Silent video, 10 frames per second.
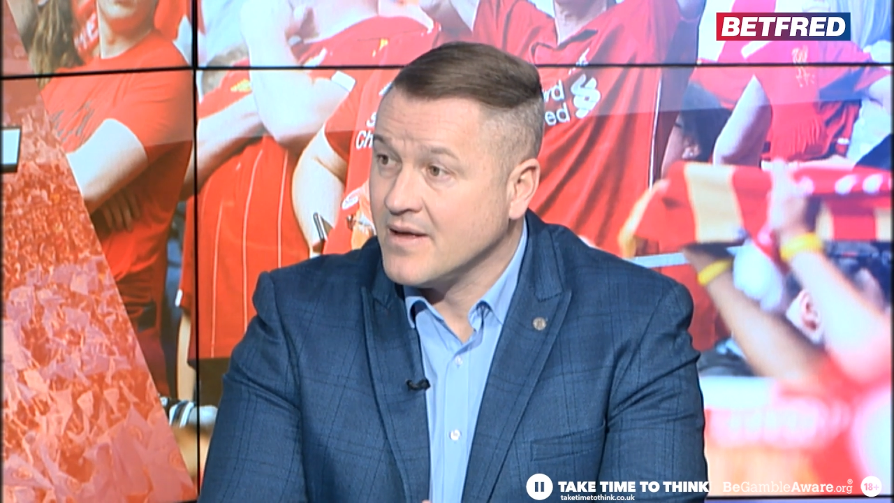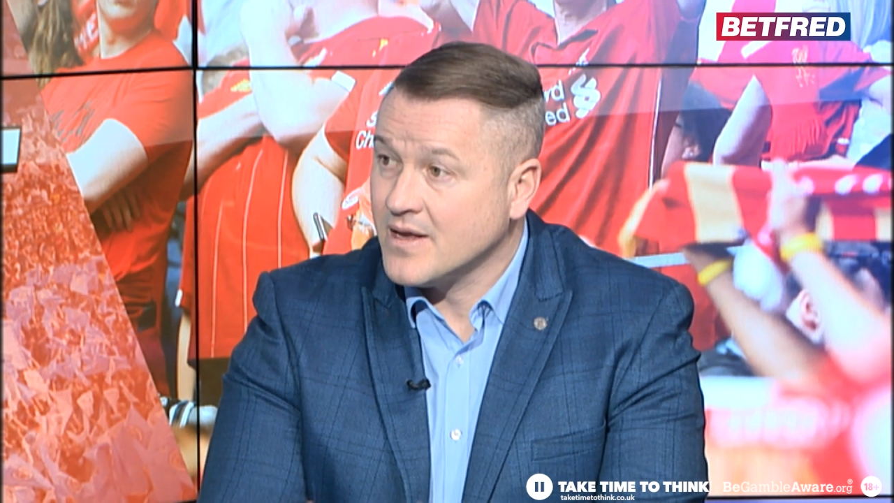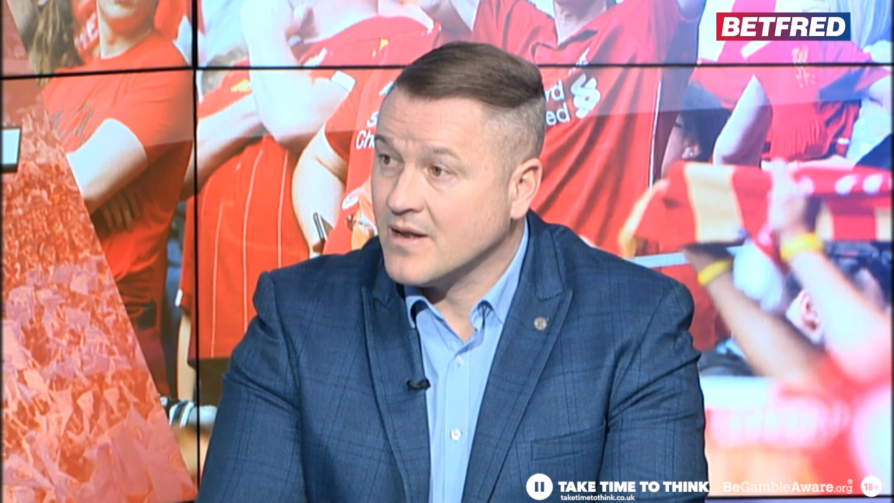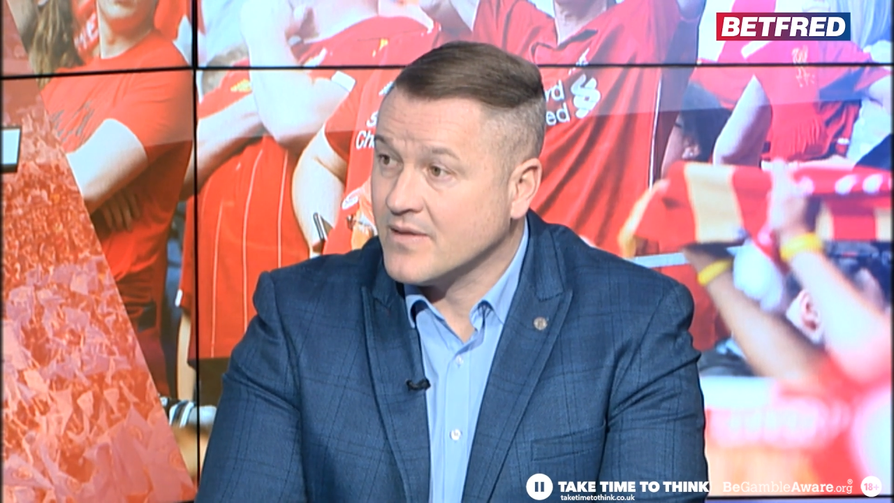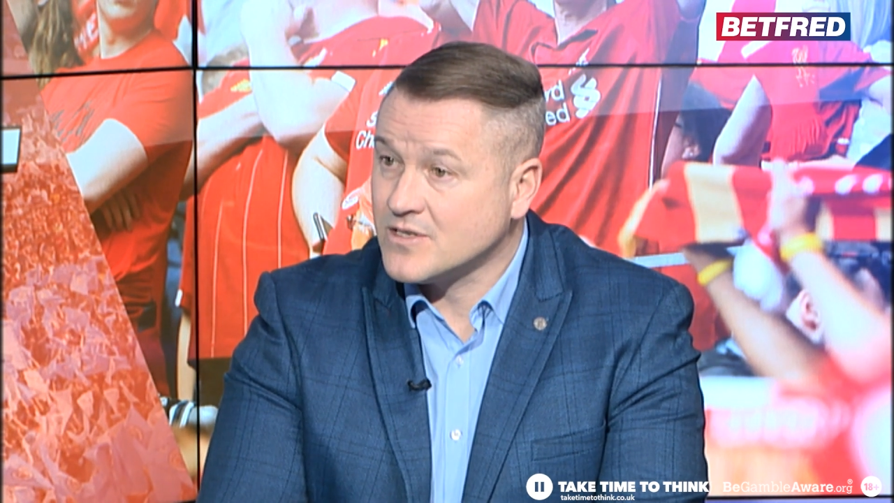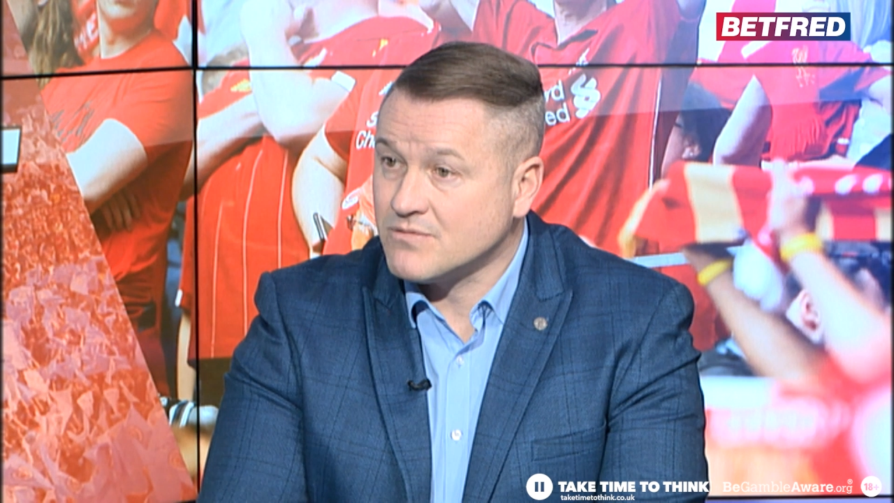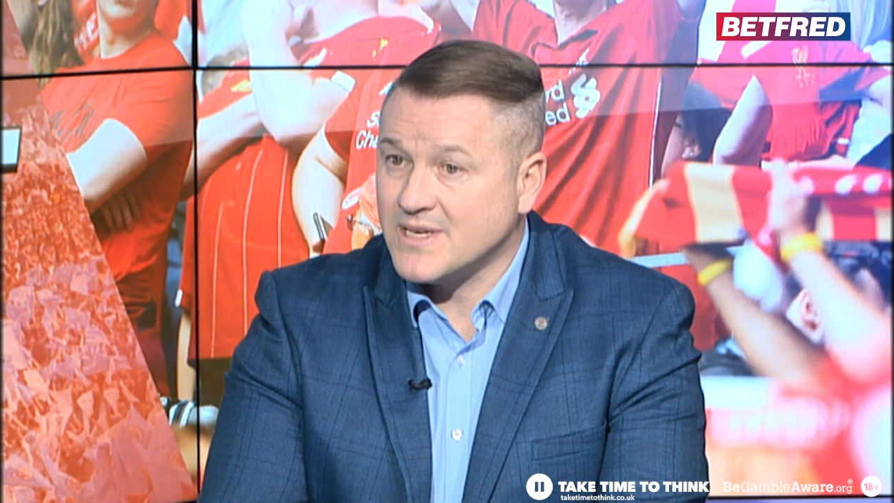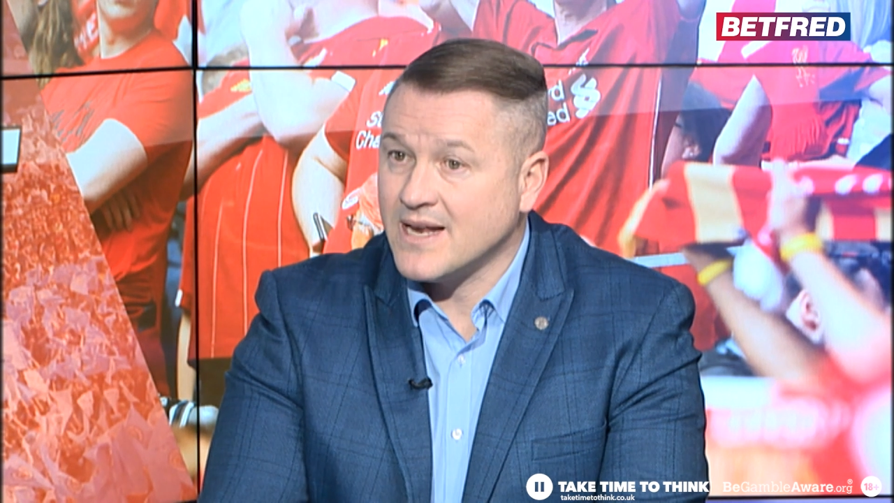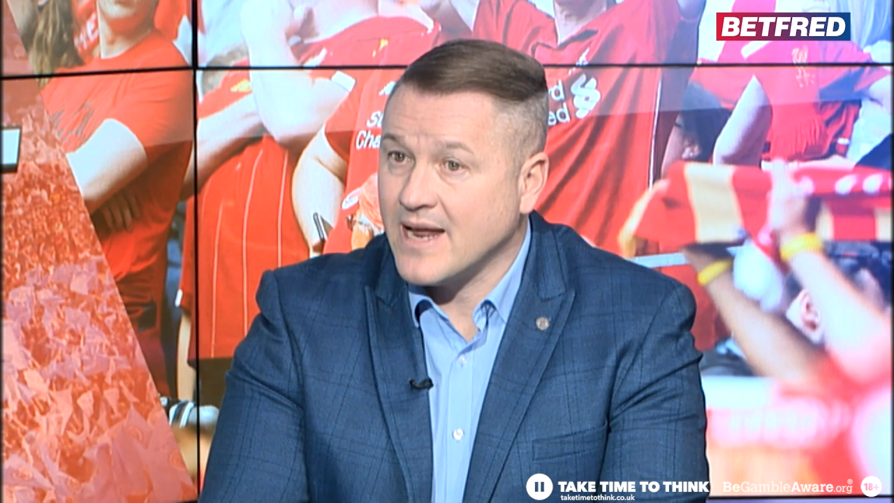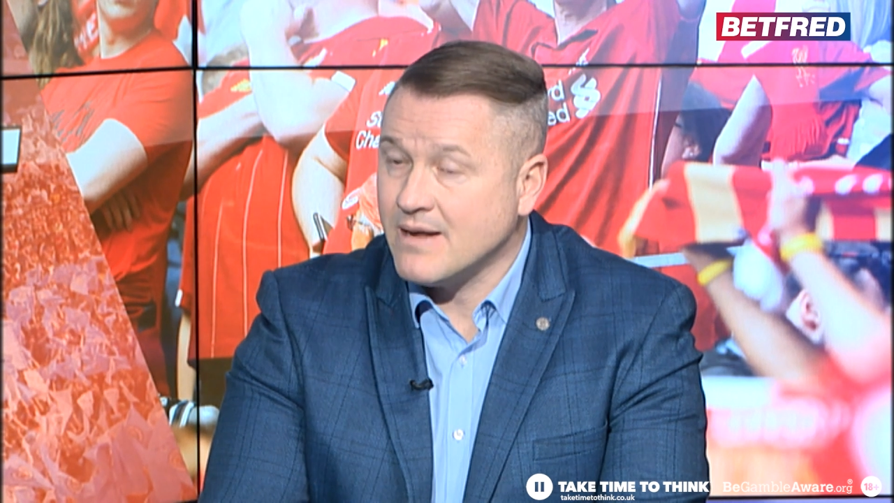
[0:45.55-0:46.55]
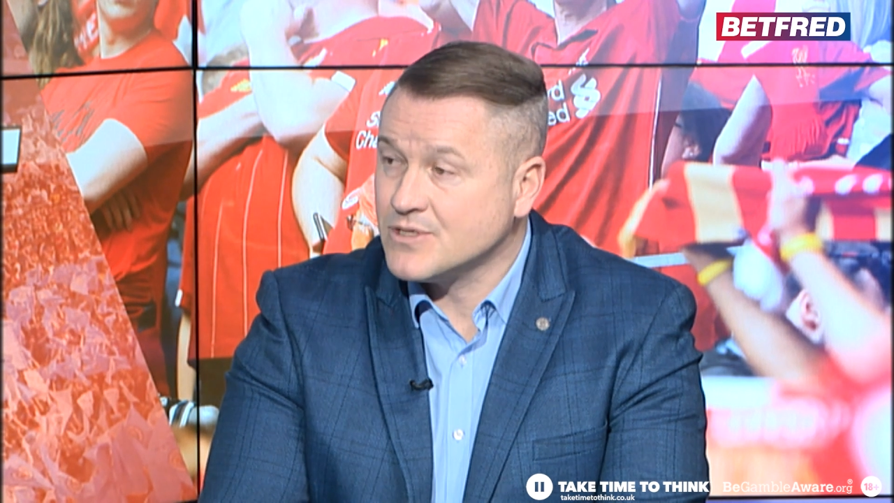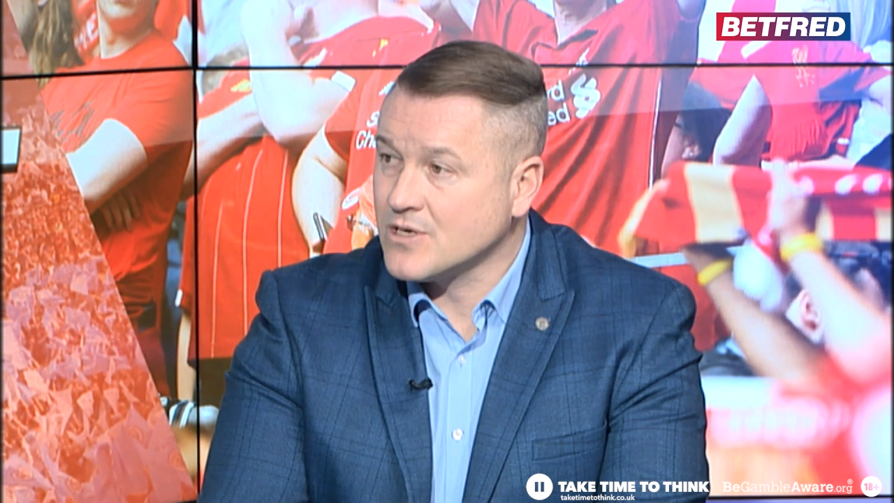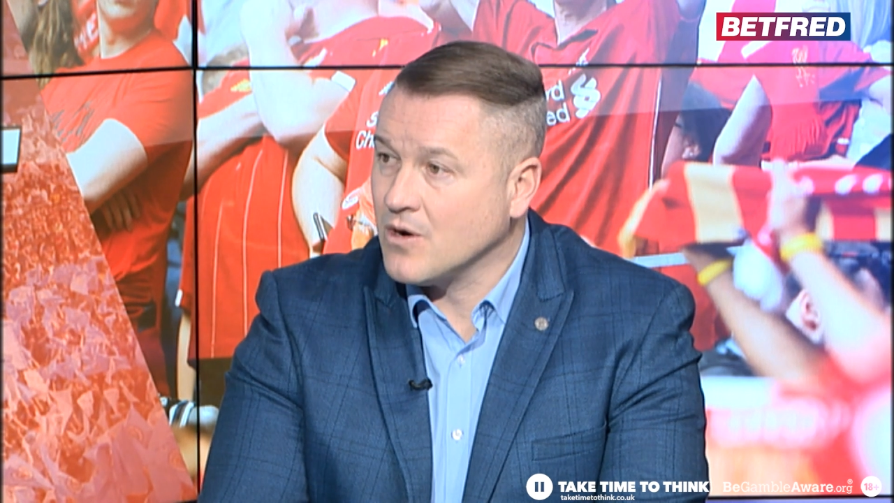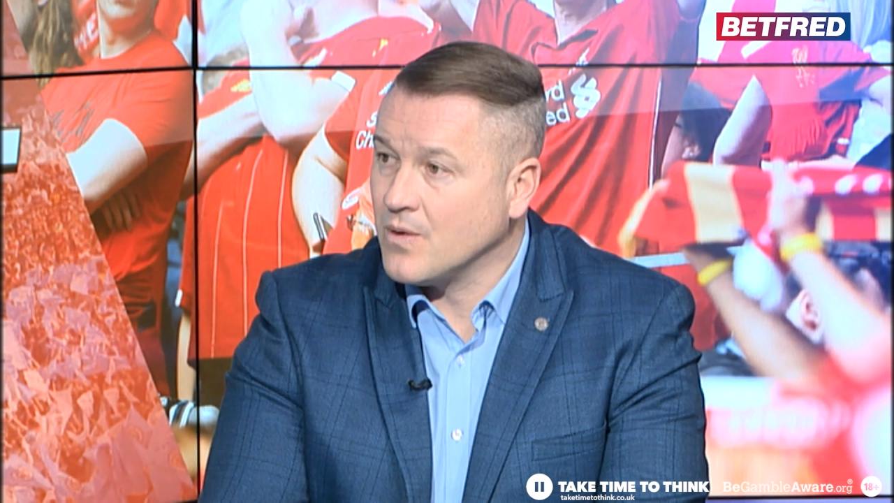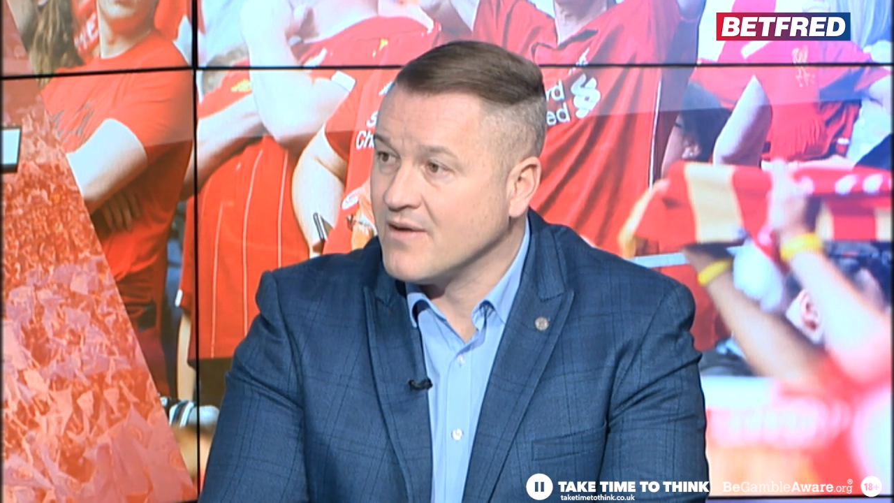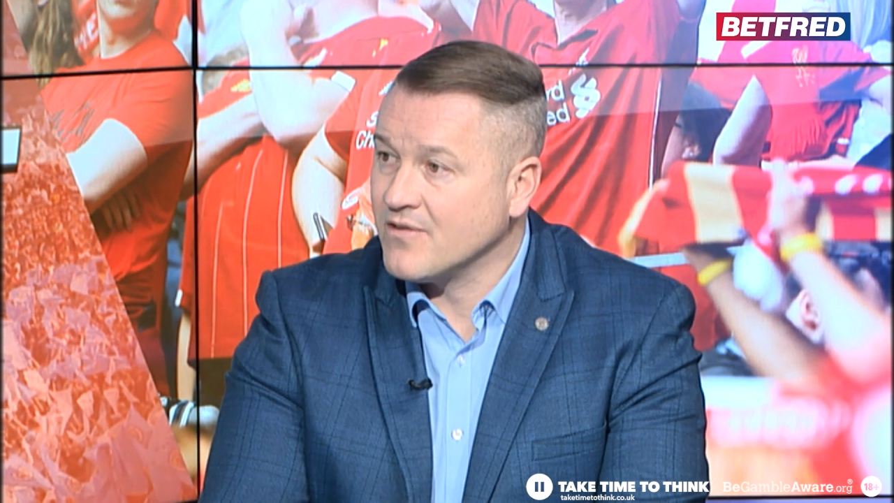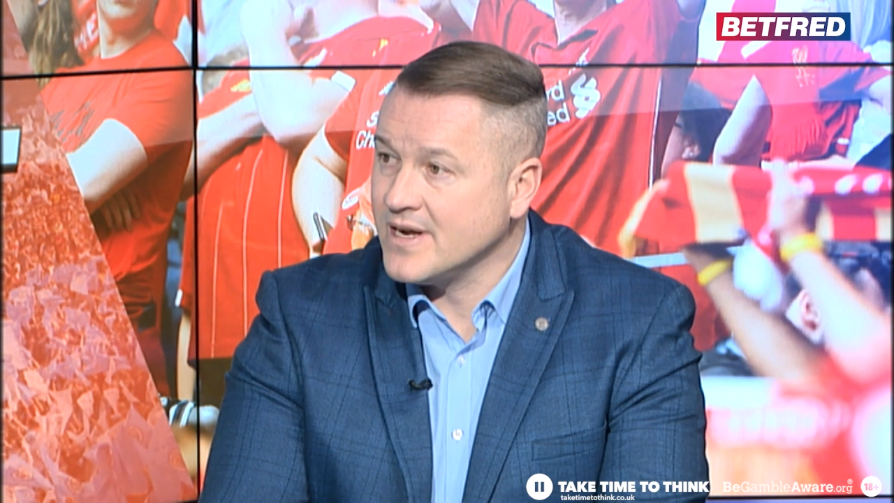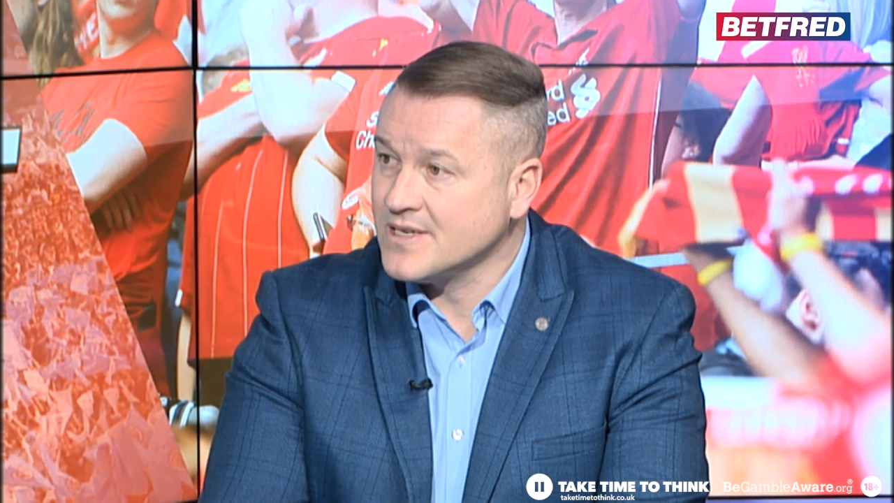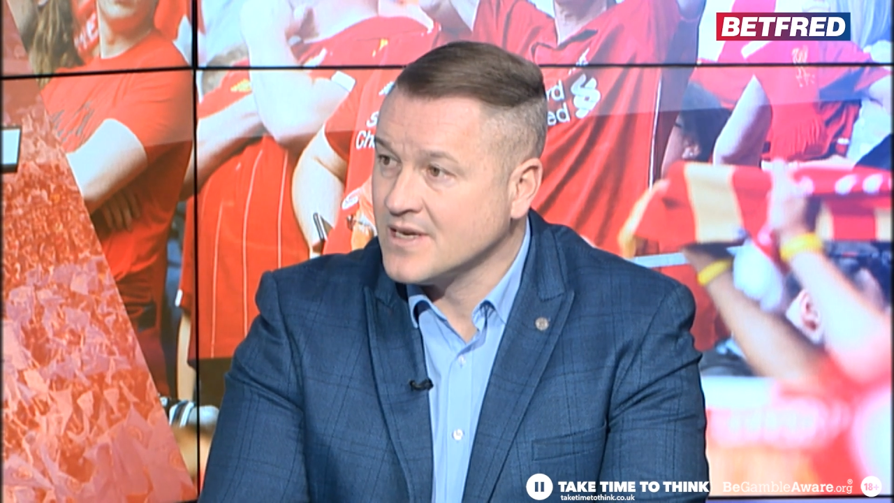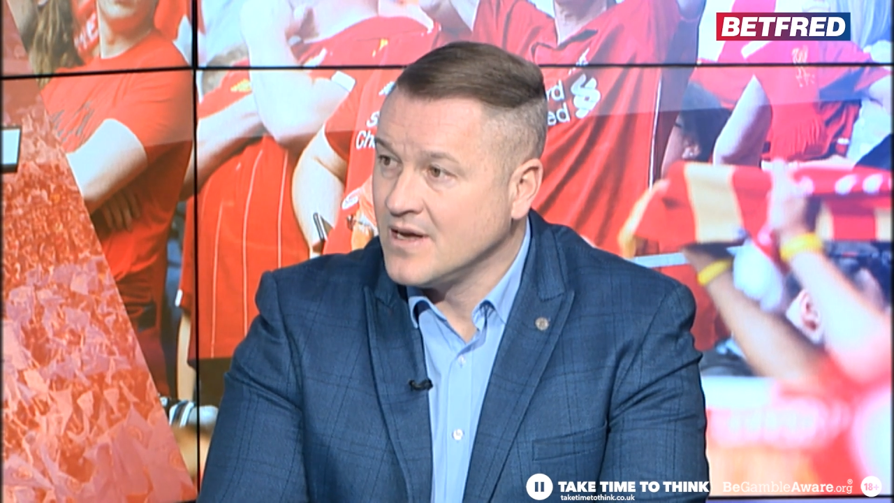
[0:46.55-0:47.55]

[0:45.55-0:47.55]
You know, there's 10 games to go, whatever it is.